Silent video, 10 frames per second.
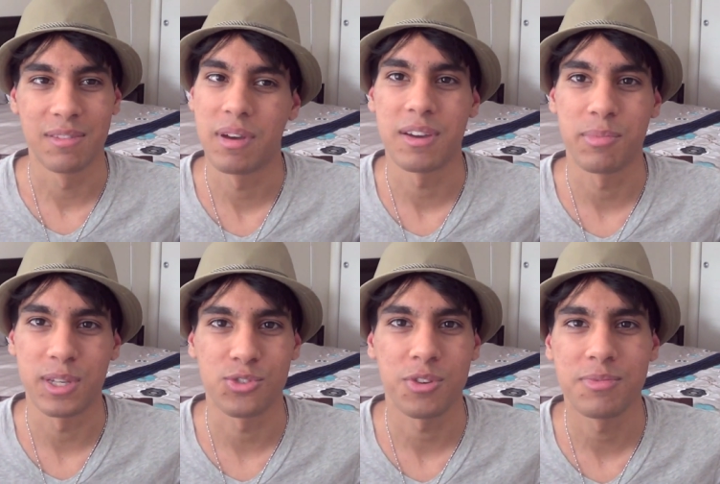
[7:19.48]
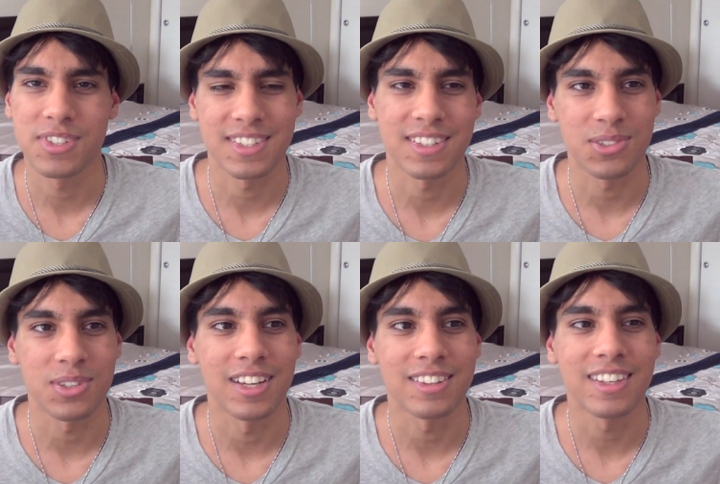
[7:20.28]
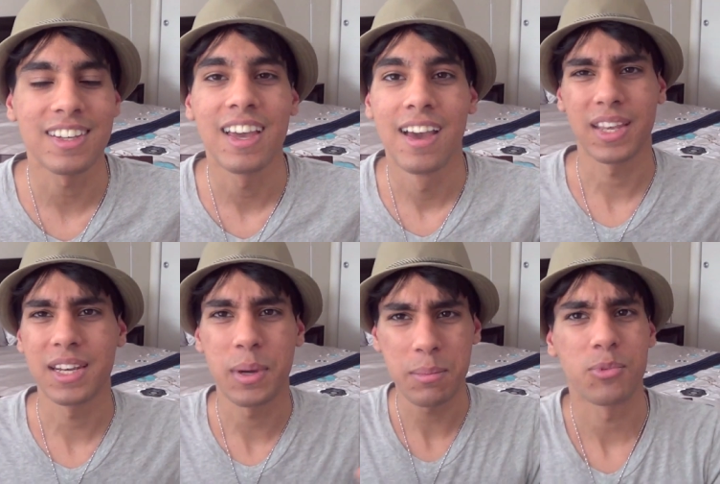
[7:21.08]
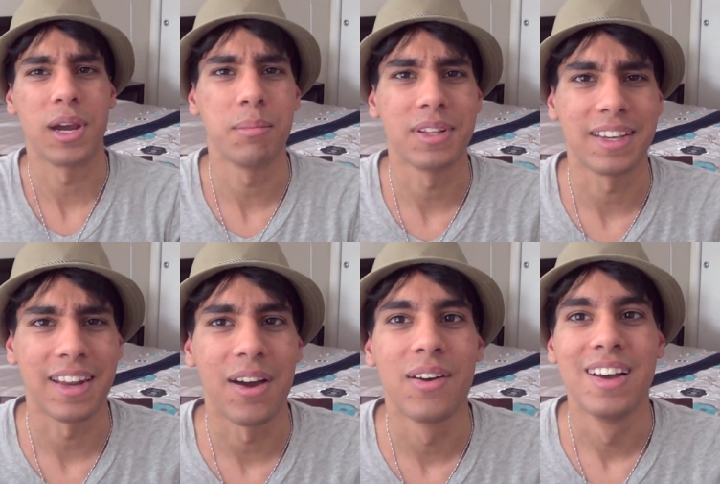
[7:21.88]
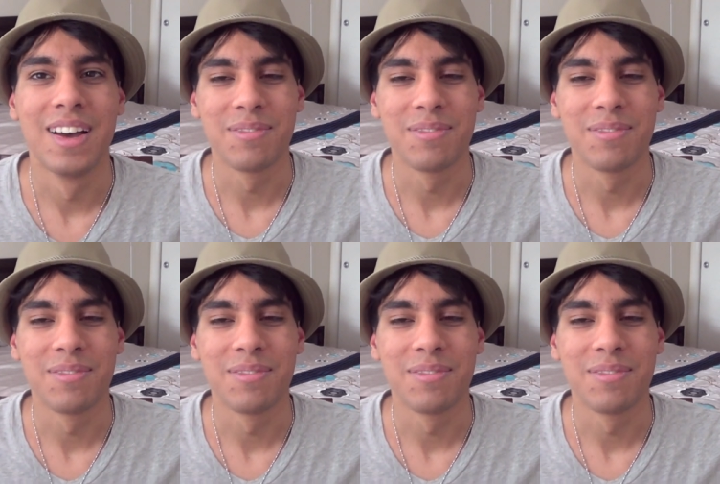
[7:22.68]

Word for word: in my bedroom just like doing nothing. Anyway, I'm rambling now.